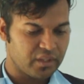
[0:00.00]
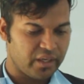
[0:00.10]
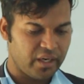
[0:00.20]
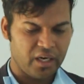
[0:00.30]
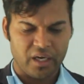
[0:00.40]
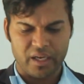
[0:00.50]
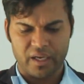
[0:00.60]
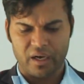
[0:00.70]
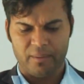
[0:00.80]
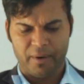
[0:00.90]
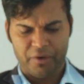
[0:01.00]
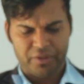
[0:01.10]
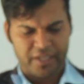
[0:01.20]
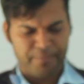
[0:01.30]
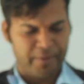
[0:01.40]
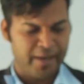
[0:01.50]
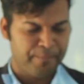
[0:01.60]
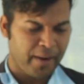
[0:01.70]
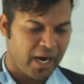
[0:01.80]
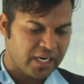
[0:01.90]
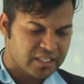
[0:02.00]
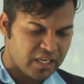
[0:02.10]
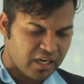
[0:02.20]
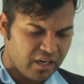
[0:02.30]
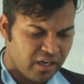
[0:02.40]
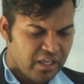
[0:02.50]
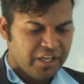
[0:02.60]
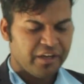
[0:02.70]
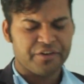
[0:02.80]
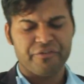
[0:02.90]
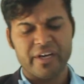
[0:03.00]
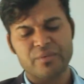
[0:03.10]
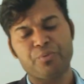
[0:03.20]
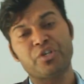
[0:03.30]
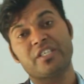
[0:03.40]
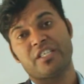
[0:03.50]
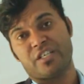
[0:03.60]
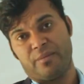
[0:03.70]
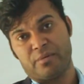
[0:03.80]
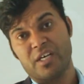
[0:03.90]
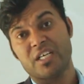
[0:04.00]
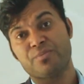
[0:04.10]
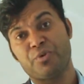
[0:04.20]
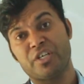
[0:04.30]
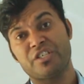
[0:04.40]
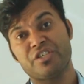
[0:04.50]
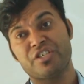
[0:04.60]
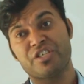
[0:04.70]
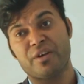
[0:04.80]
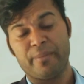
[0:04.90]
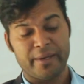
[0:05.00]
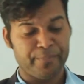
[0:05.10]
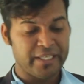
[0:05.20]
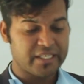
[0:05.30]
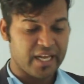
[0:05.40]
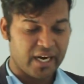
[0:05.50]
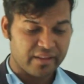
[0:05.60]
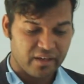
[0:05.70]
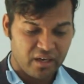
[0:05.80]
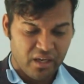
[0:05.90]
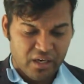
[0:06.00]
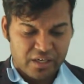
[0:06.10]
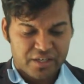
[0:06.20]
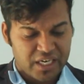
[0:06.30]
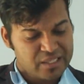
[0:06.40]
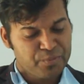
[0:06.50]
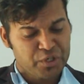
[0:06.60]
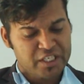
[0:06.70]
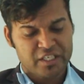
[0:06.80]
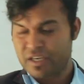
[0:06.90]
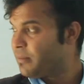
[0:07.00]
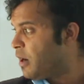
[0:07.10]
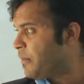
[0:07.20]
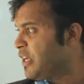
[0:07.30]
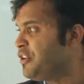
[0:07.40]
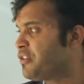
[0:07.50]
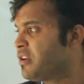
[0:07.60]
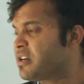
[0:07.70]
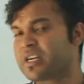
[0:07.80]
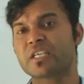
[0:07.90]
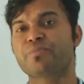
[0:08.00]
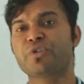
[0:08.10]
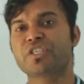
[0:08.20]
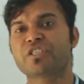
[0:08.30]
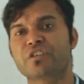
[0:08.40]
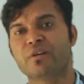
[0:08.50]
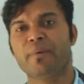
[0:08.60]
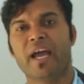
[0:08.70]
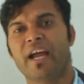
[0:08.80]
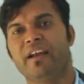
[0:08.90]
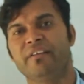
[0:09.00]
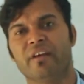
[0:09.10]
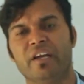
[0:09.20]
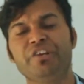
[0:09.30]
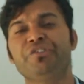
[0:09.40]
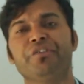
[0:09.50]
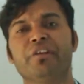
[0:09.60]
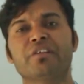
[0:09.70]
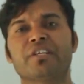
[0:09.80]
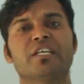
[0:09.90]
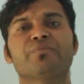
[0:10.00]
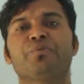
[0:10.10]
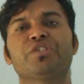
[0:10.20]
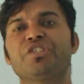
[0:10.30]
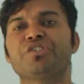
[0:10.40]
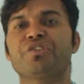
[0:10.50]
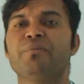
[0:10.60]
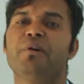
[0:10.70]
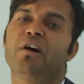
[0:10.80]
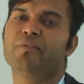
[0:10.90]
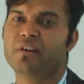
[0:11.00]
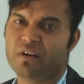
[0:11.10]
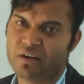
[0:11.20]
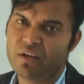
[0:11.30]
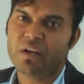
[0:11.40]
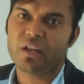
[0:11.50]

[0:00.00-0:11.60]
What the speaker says: about the different parts or a transportation system. It means that the transport system of internal transport system and internal transport system of